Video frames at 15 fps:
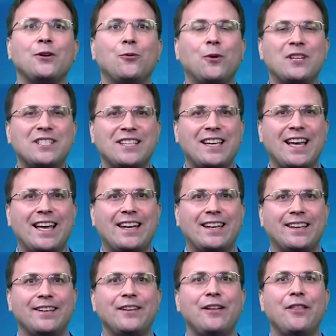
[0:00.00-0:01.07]
Once again,
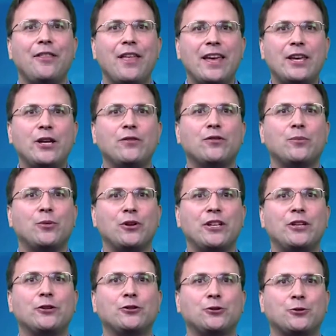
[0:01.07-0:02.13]
thank you for
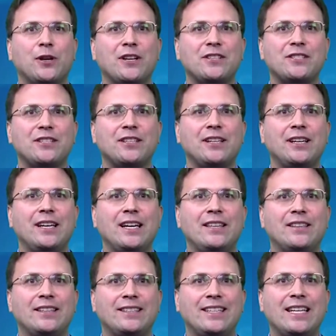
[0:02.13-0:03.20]
putting your trust in
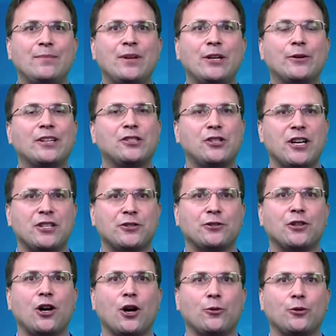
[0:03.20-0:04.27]
the team here at Chester
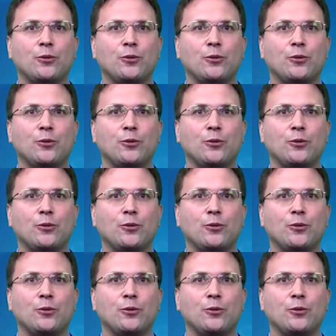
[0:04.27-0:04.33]
Law